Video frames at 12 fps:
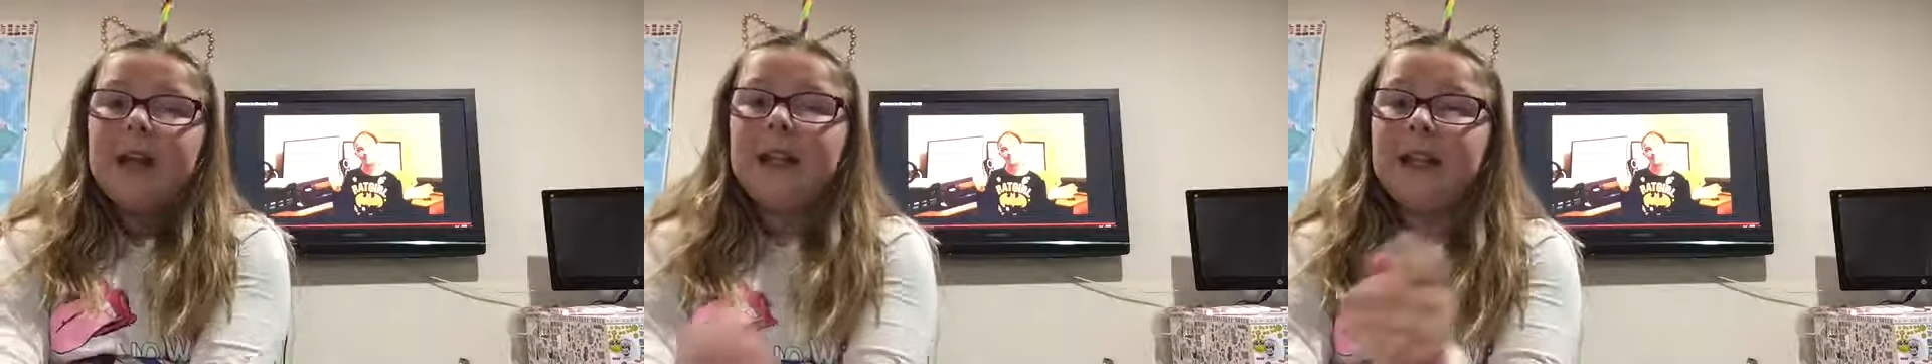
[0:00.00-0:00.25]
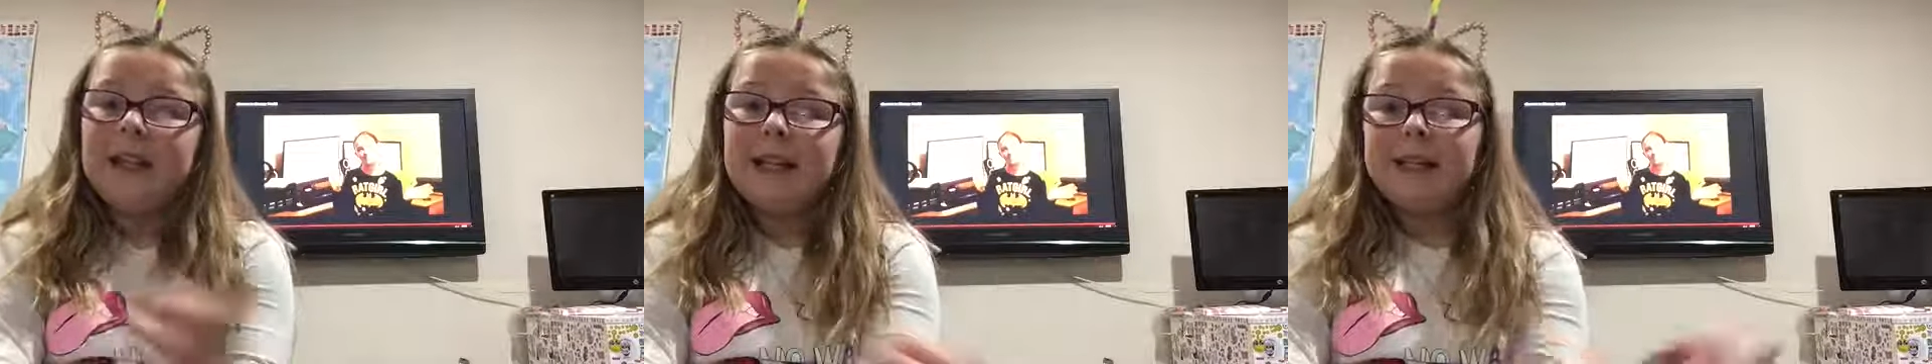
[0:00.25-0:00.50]
The
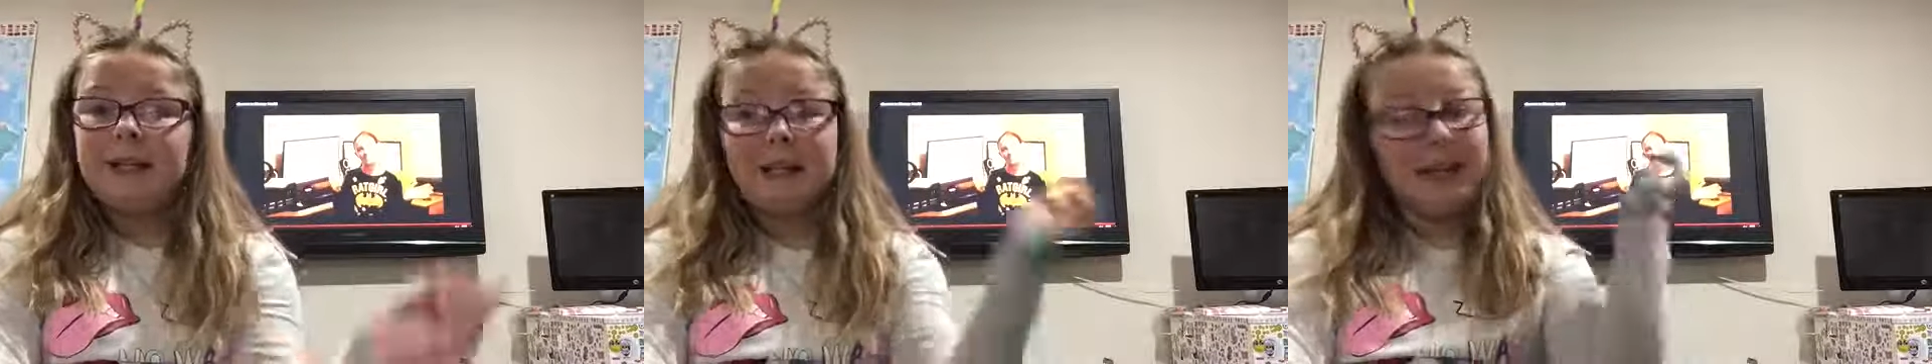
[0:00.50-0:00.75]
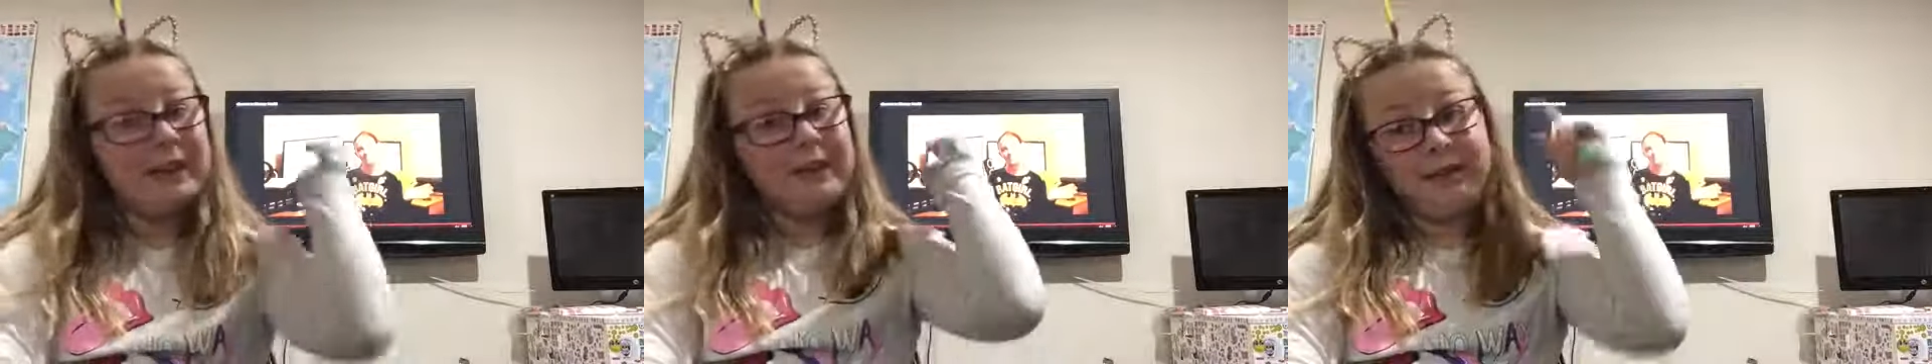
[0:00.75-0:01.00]
link isn't
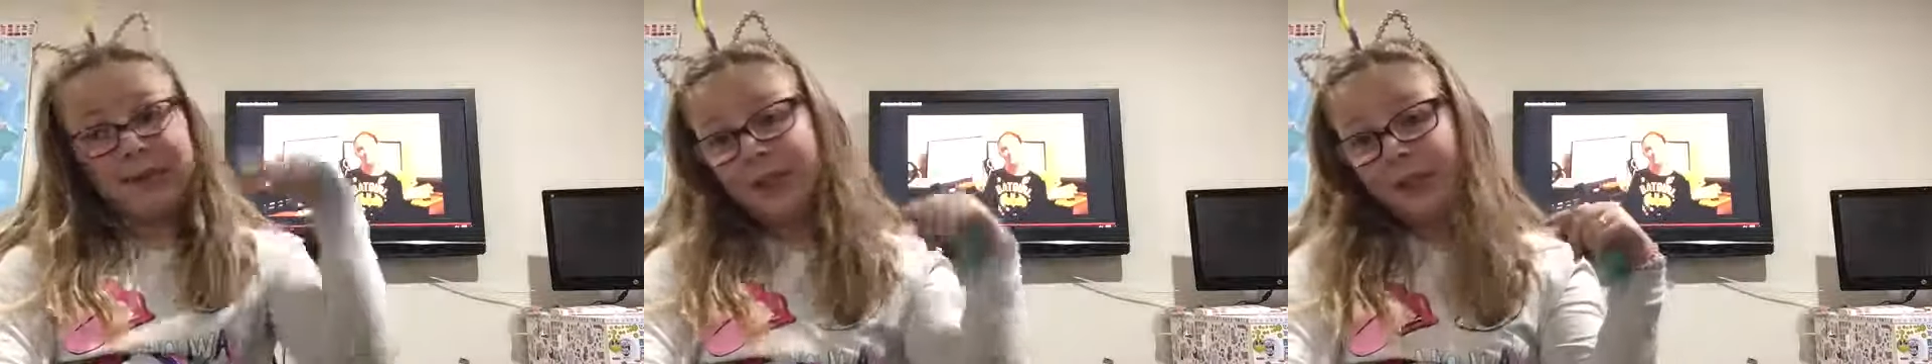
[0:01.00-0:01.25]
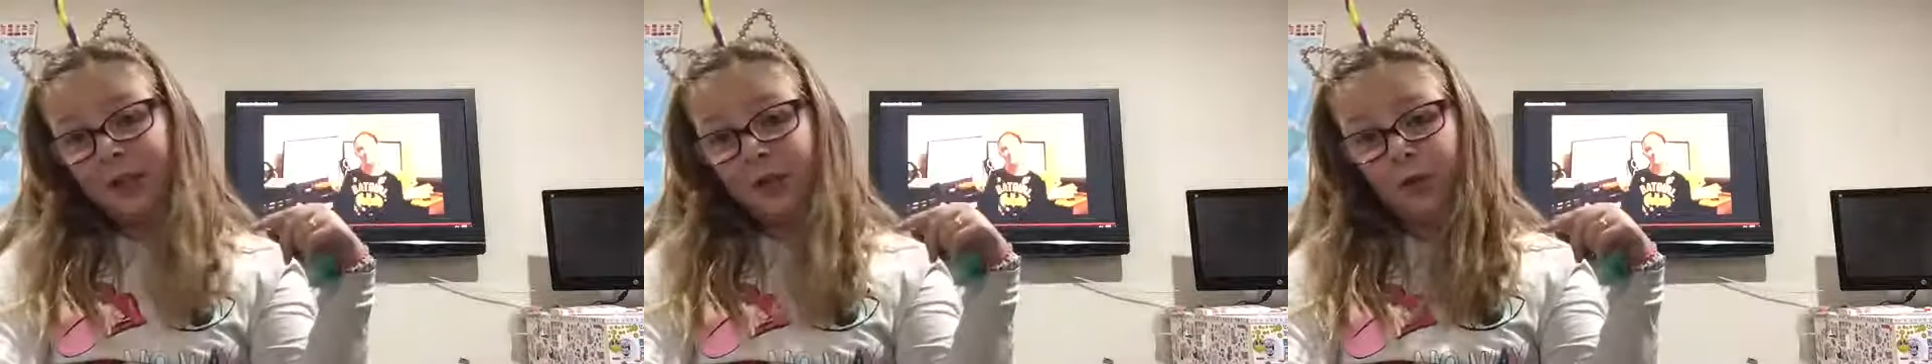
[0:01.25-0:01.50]
in this
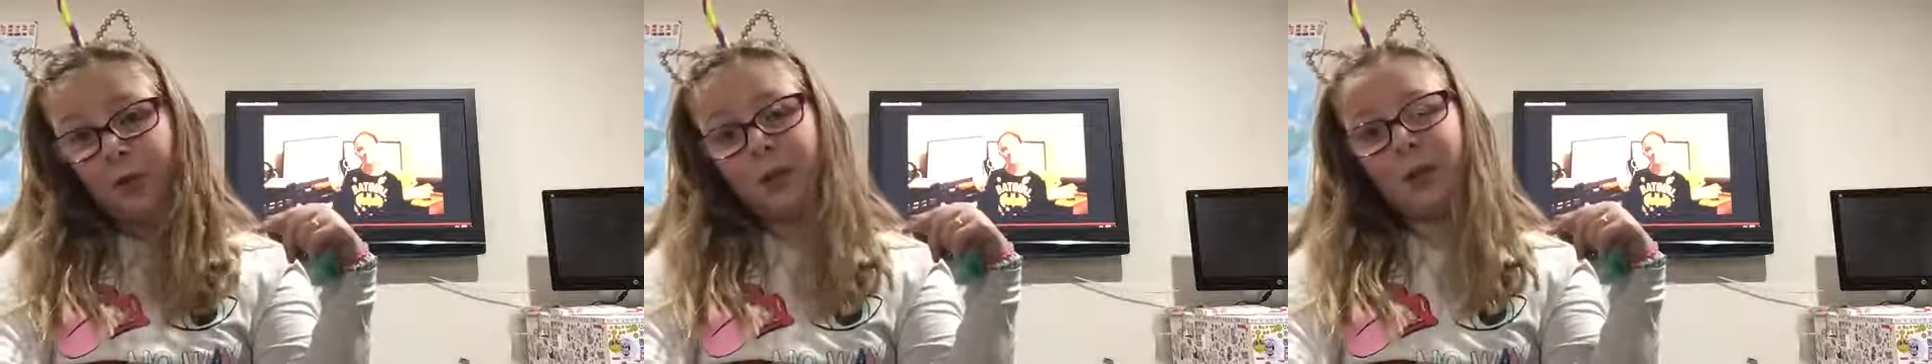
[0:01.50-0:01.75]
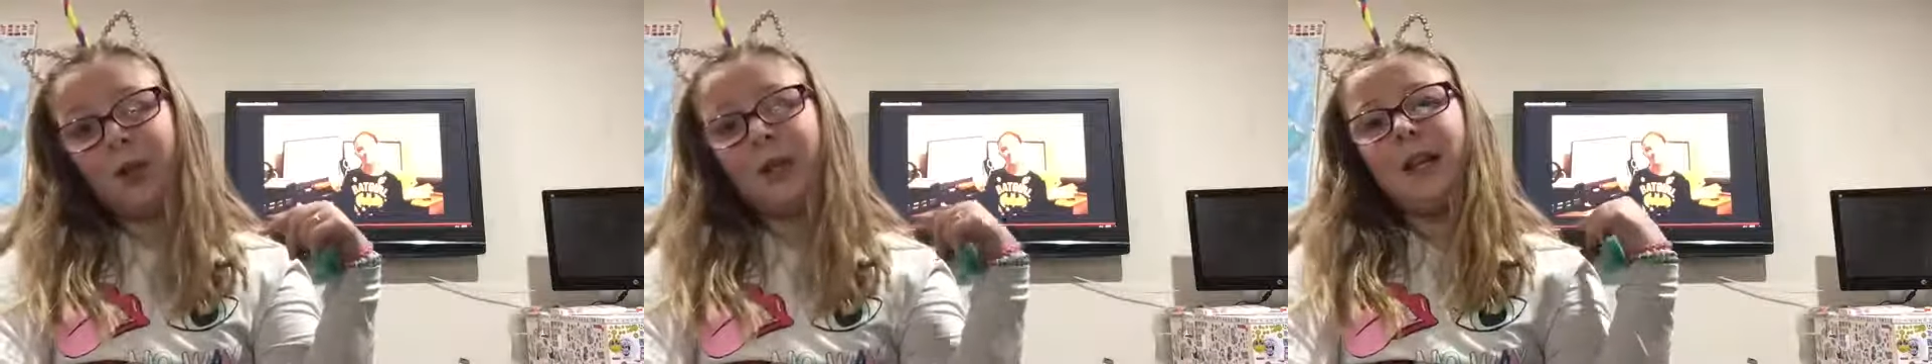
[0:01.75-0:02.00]

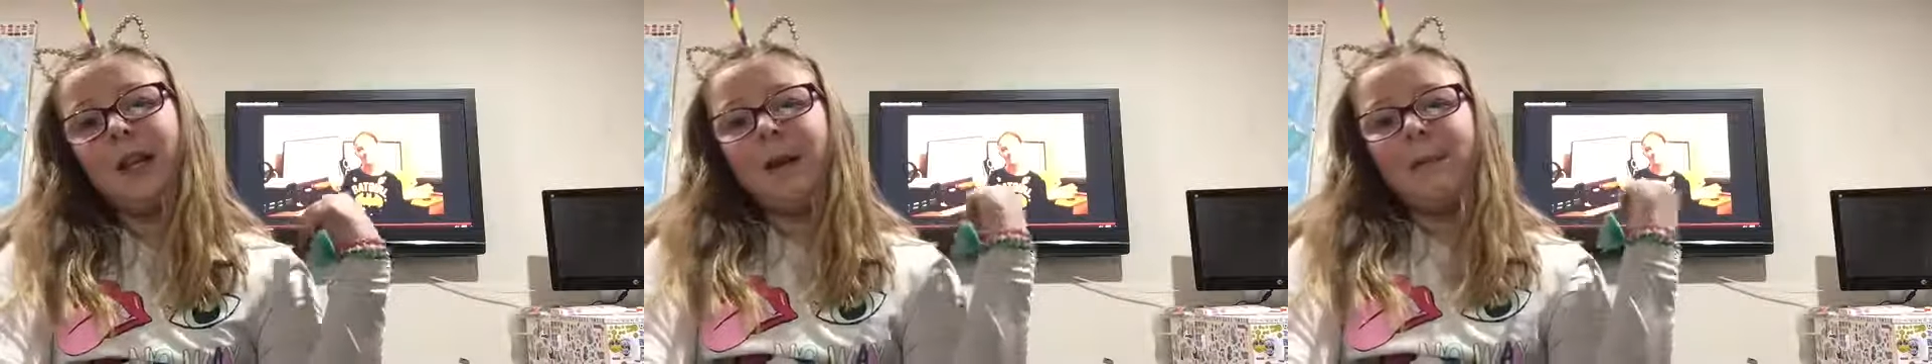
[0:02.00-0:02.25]
description,